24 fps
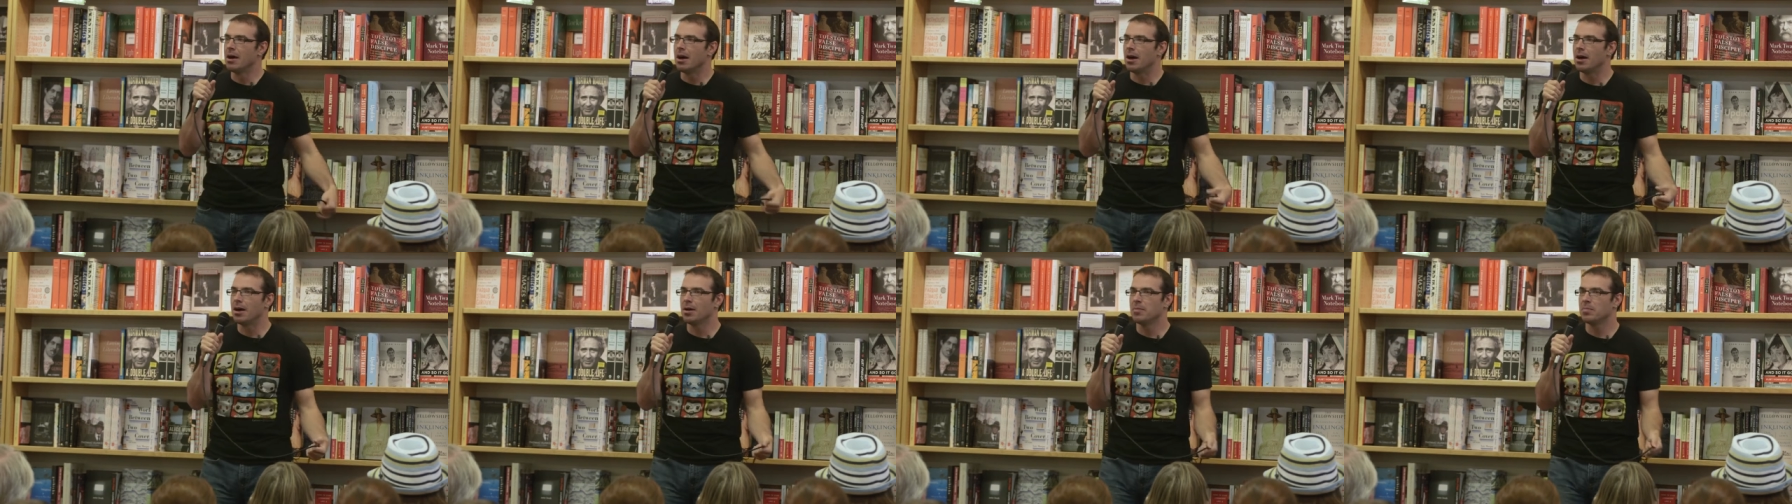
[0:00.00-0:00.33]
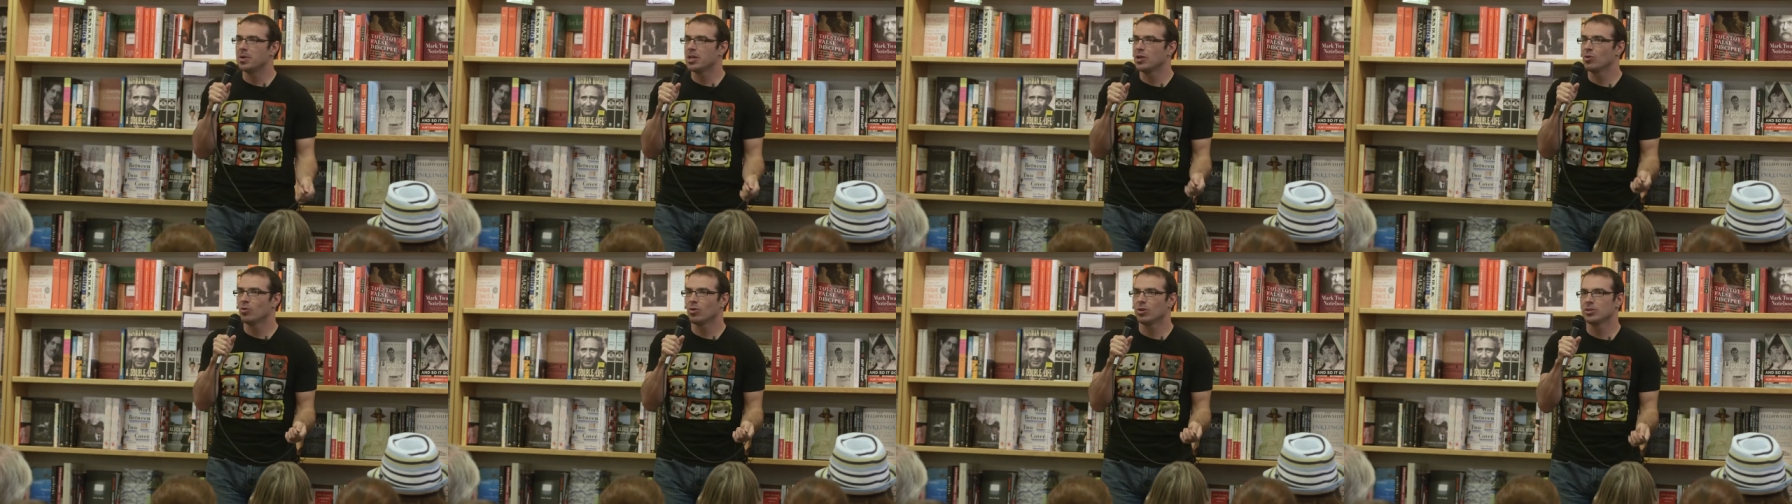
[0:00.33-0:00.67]
Um,
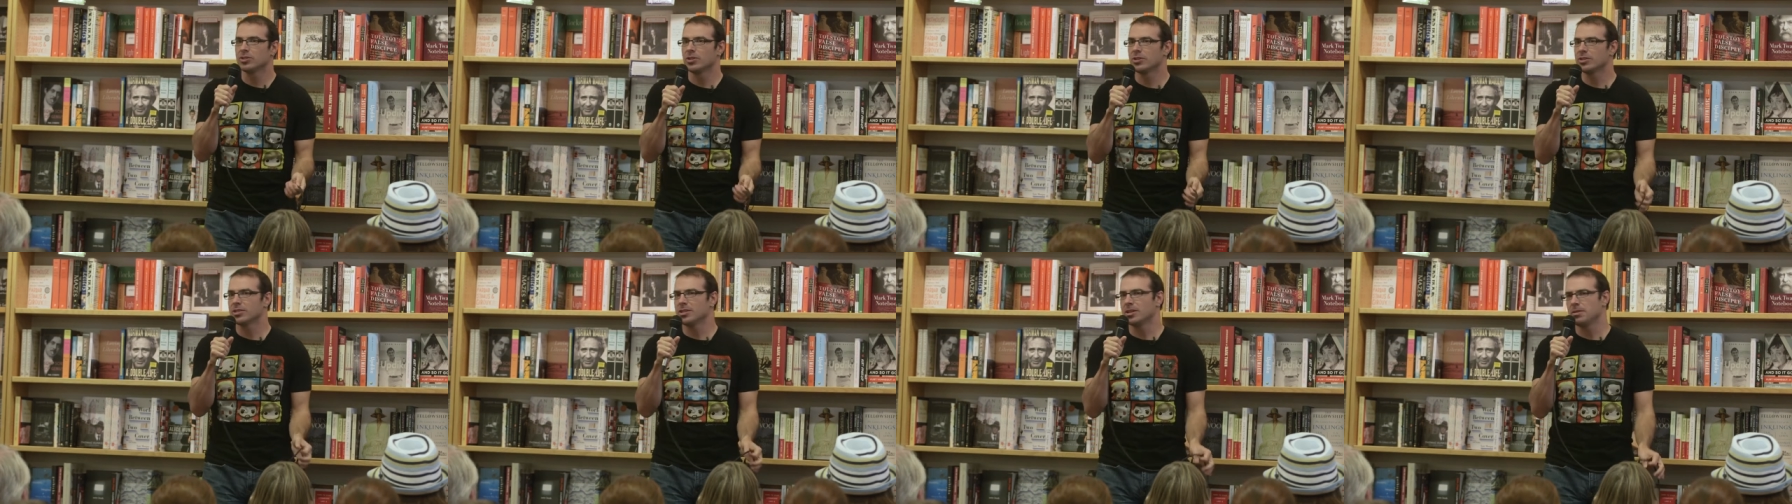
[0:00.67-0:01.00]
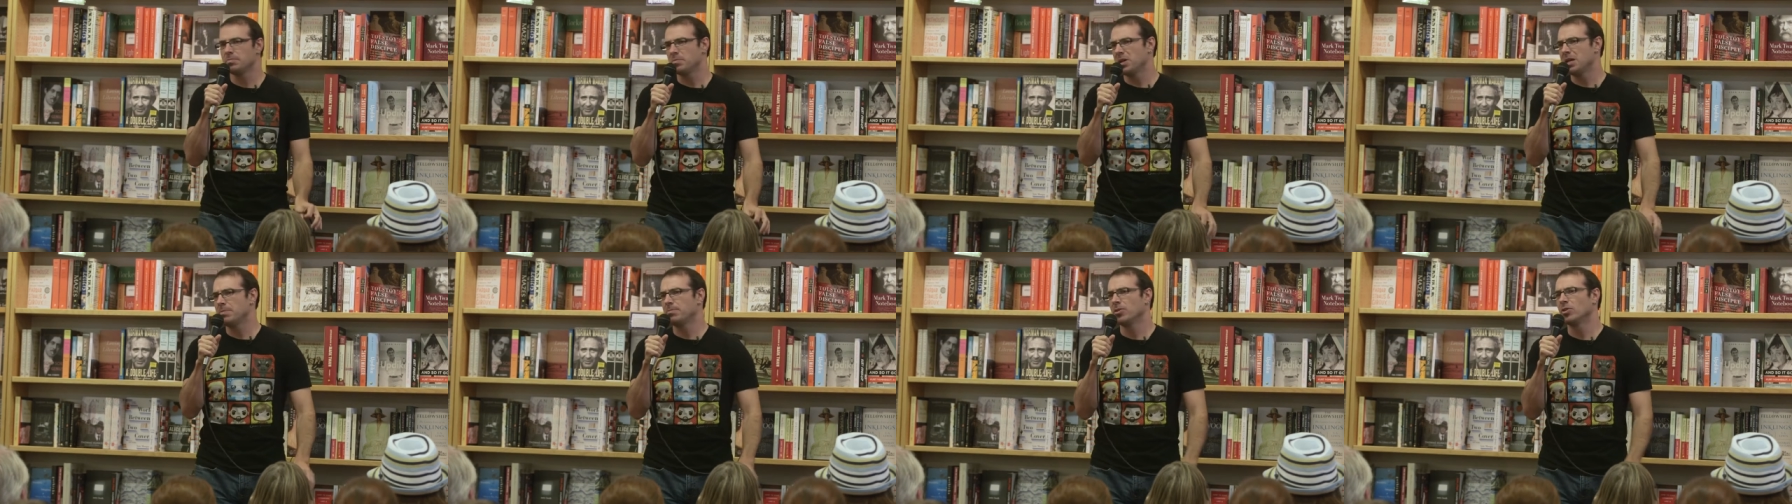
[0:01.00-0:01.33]
but you were also
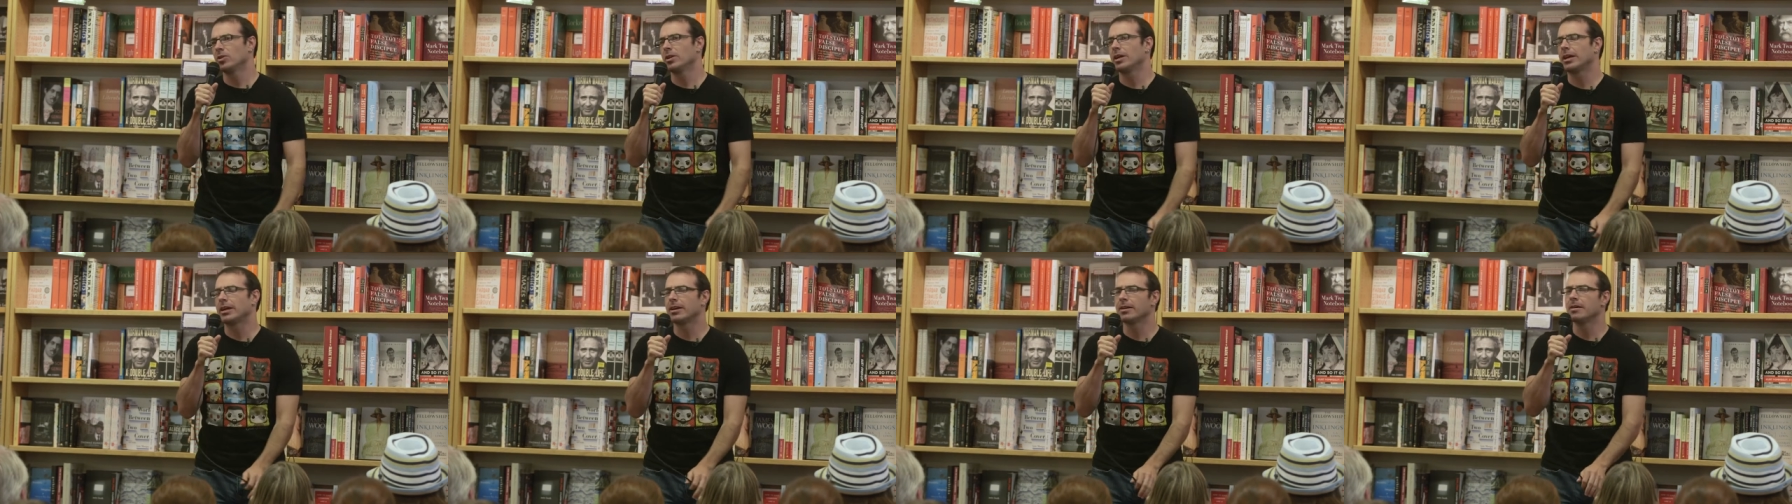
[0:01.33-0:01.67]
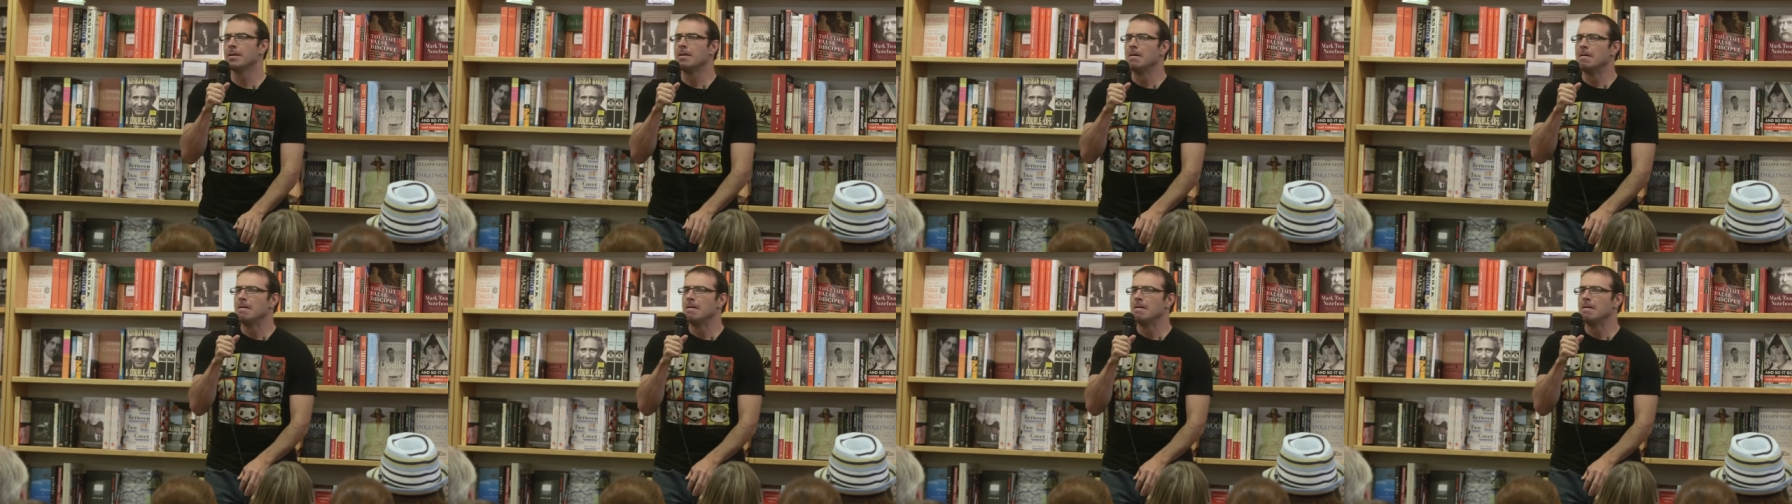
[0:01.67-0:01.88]
seeing people like,